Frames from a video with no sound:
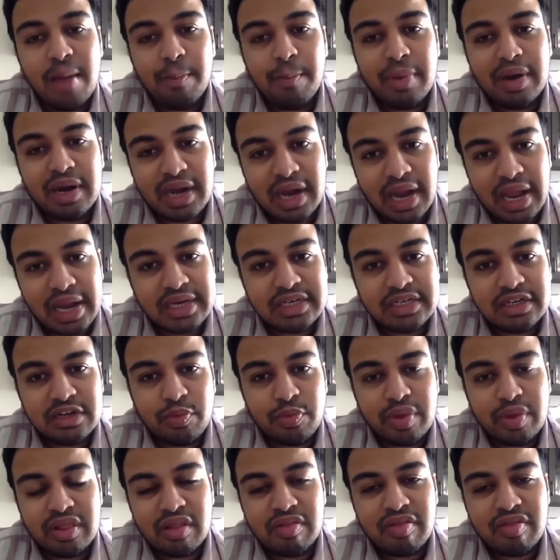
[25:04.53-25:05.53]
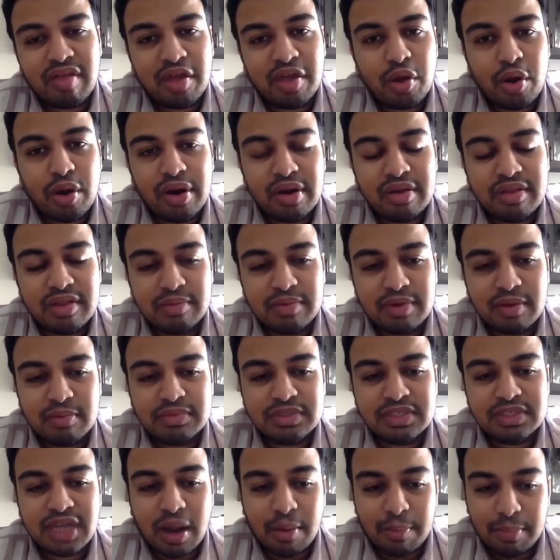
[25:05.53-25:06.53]
But later, when the psychotic
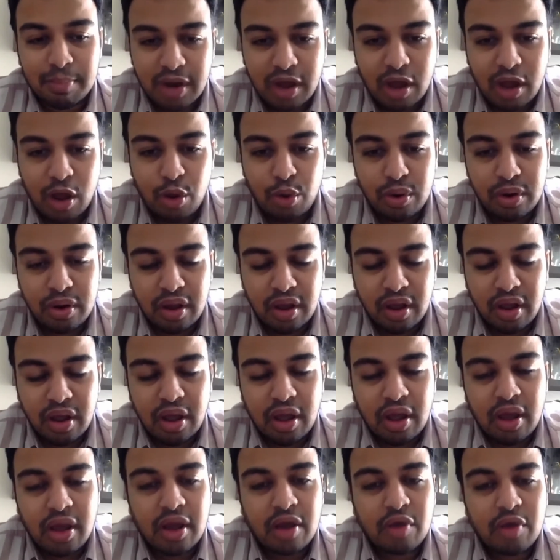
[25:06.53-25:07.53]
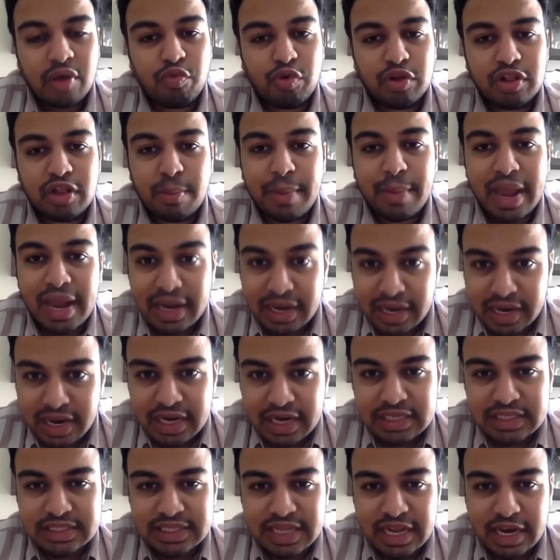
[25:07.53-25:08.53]
symptoms come down, for the
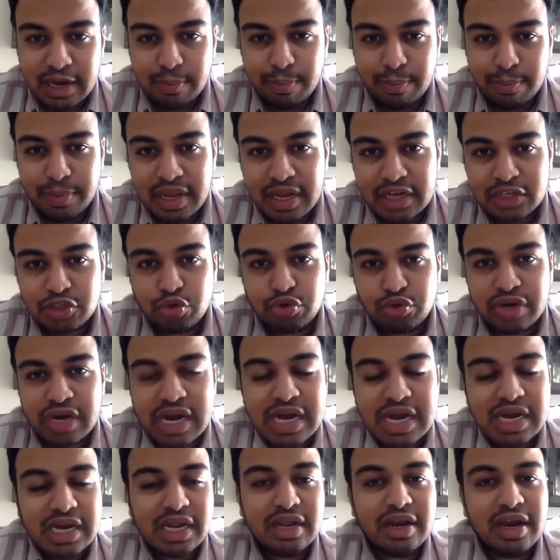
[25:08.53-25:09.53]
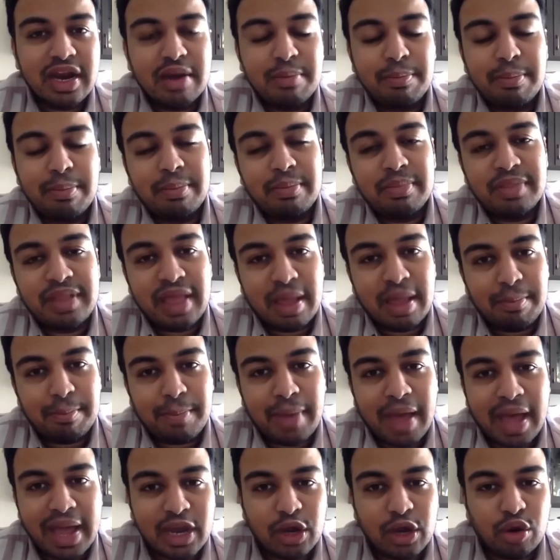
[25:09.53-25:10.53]
maintenance therapy to reintegrate them
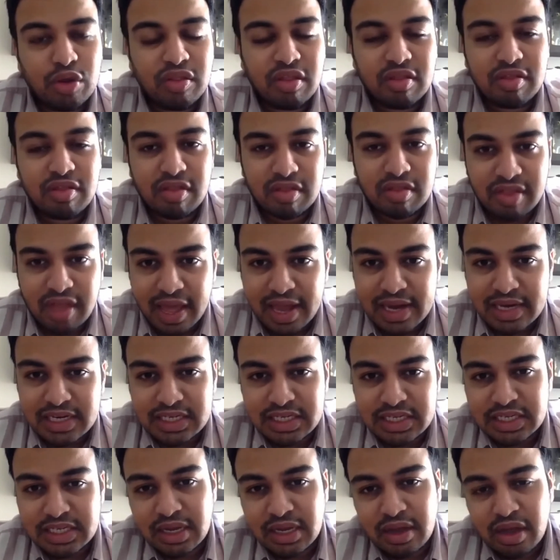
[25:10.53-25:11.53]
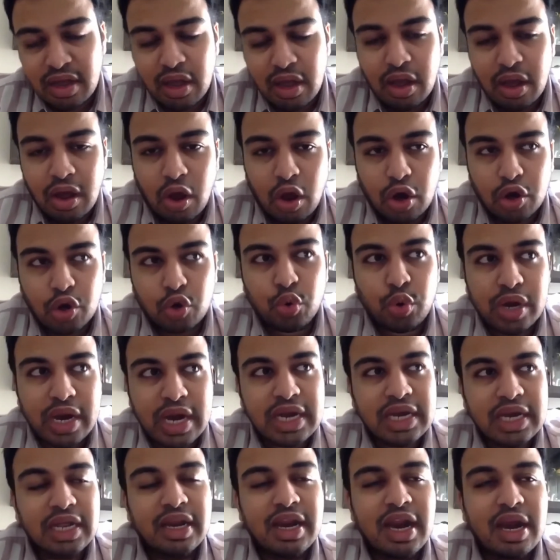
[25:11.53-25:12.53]
back into the society or to
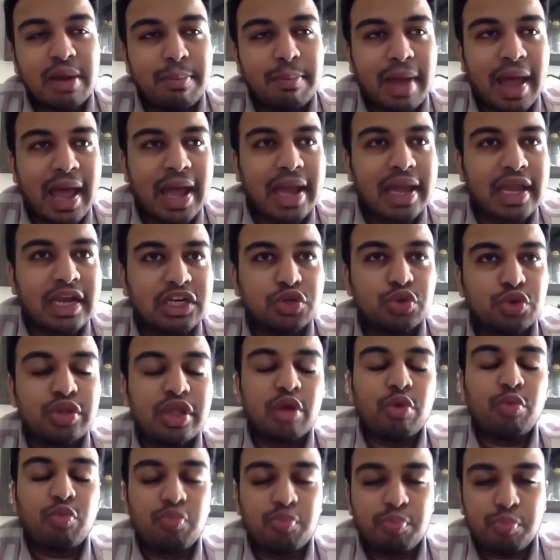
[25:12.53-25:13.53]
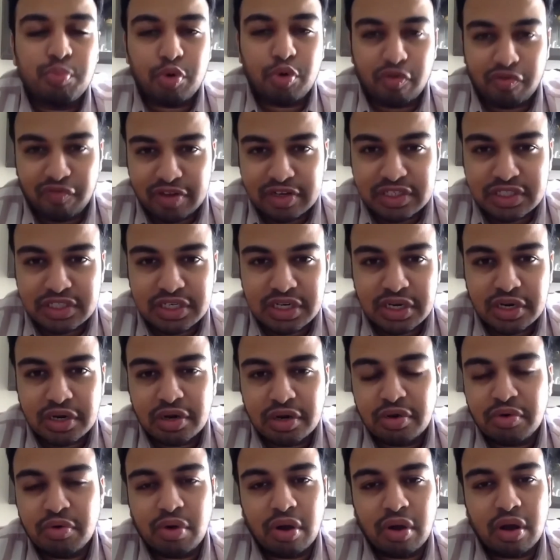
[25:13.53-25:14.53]
reintegrate back into their
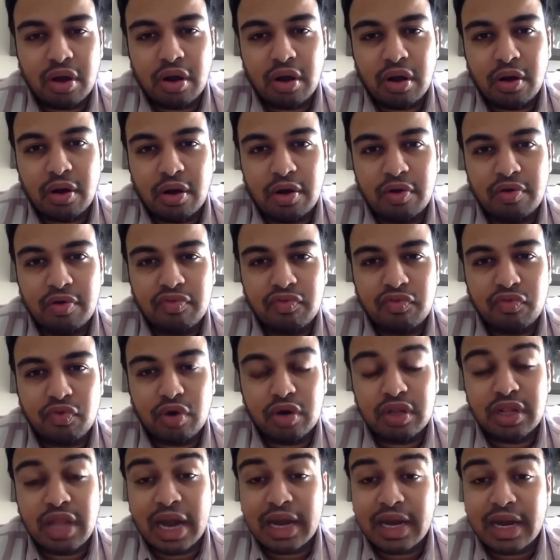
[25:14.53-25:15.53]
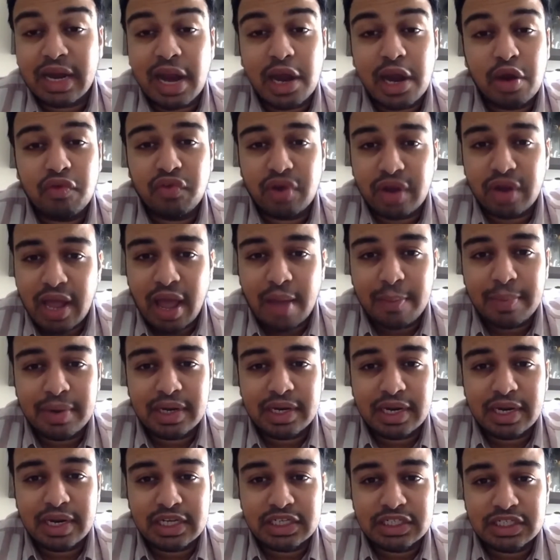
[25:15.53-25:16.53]
profession, for that kind of
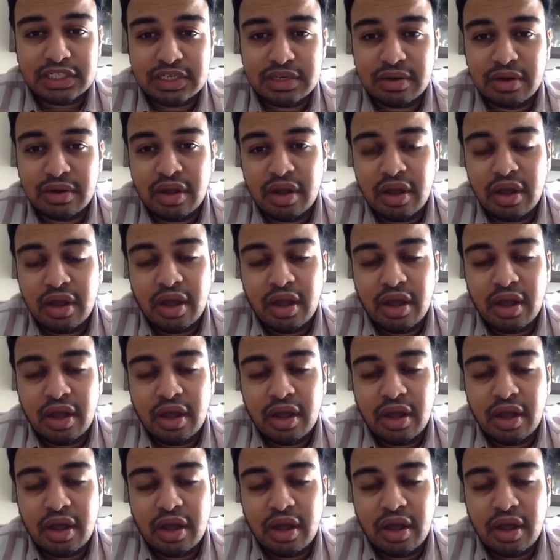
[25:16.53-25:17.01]
rehabilitation,